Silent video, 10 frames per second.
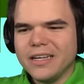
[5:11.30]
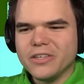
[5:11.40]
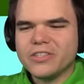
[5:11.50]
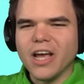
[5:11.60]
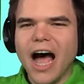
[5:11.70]

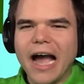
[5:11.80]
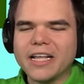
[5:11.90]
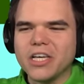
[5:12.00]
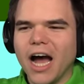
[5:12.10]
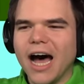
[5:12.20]
You suck,
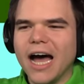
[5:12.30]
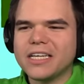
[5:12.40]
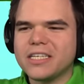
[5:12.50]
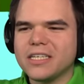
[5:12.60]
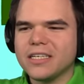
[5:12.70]
in.
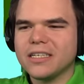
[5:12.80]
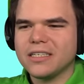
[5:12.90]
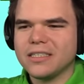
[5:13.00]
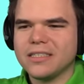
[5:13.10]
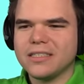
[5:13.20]
Josh. Feeding
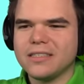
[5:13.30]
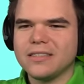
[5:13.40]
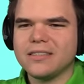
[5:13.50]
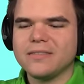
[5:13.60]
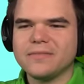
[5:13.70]
like a
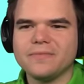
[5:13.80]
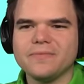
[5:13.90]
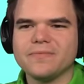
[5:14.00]
real loser right